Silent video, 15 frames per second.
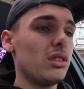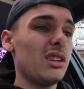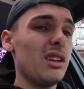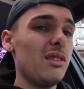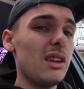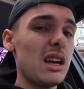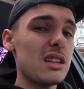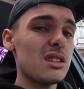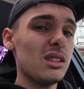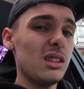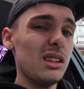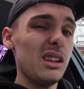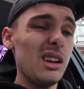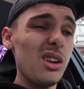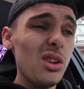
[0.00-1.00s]
give you guys a
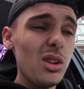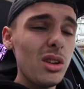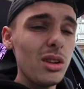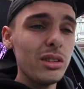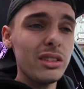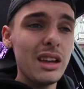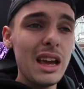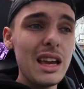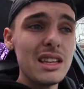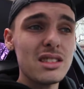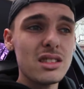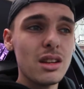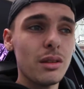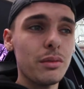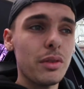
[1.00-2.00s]
little
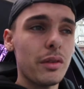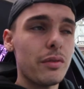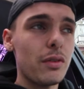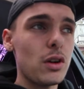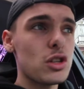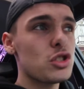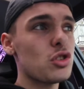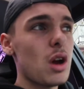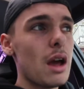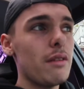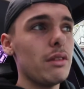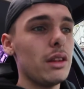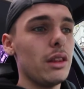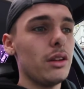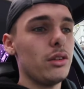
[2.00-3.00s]
taste of the first
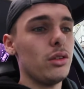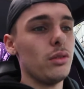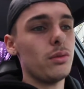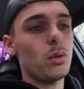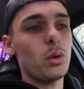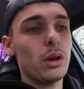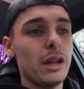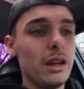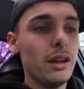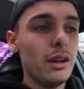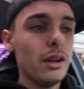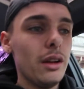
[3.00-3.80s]
drive in the 240